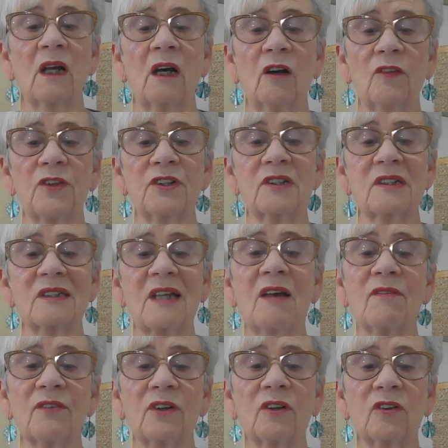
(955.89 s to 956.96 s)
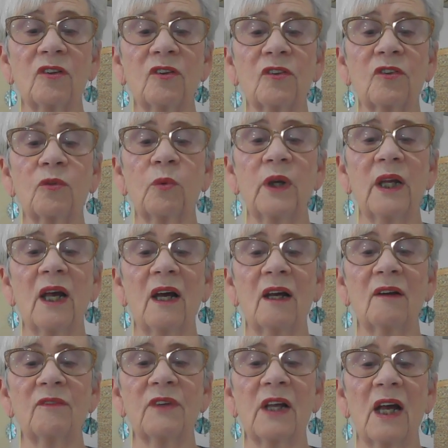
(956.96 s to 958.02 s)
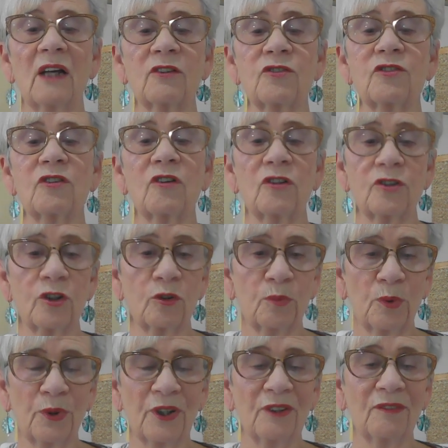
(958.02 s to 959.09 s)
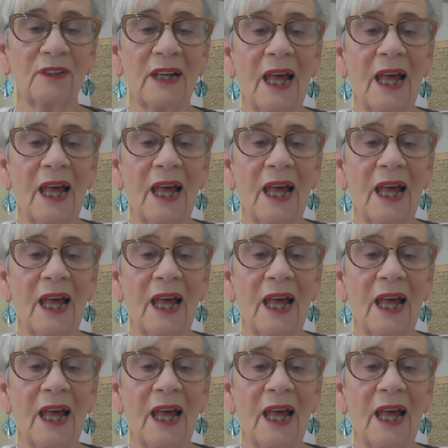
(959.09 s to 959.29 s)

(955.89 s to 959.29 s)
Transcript: On the 7th, we have the astrological point of